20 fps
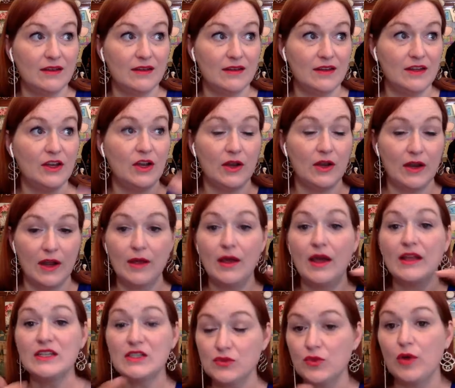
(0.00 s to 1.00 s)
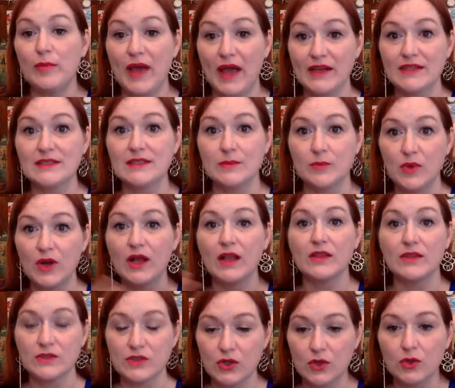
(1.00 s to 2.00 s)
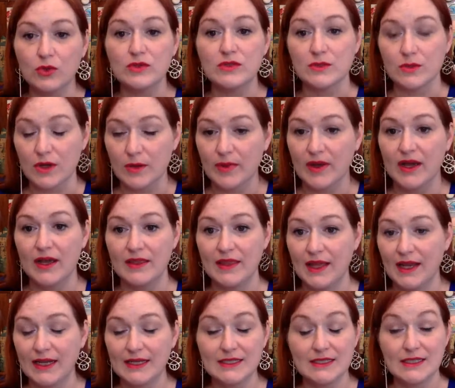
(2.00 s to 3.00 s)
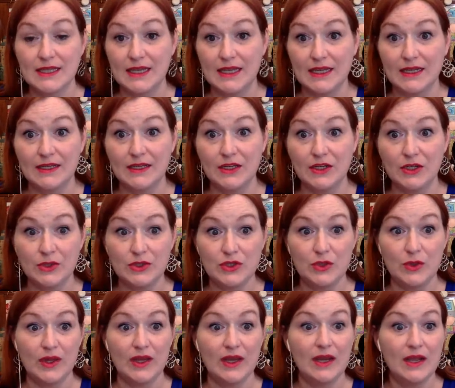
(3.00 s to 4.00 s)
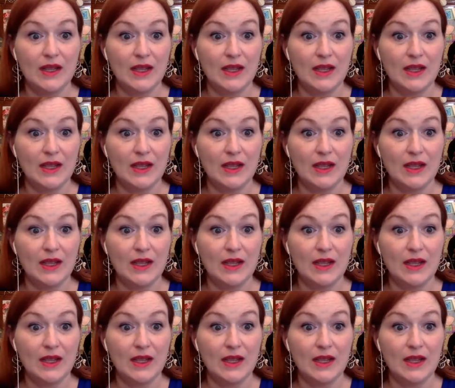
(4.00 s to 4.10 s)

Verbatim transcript: you know, and I, I just wrote back to them. Well, there's a whole story behind that. I just can't, you know, do it.